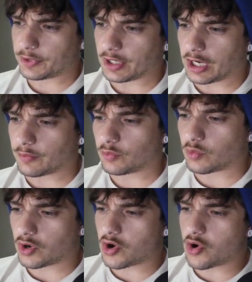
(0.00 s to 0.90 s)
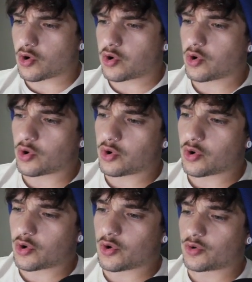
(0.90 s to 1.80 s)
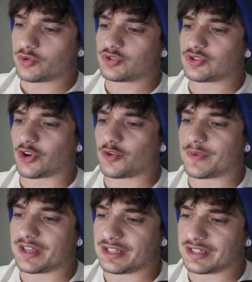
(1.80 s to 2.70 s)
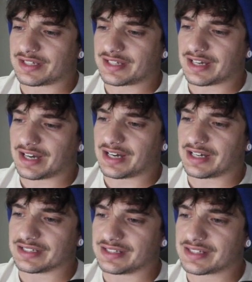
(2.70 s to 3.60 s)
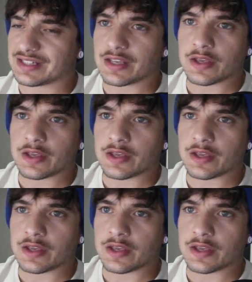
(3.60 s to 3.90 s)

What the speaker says: it up. Whoa. So many cards.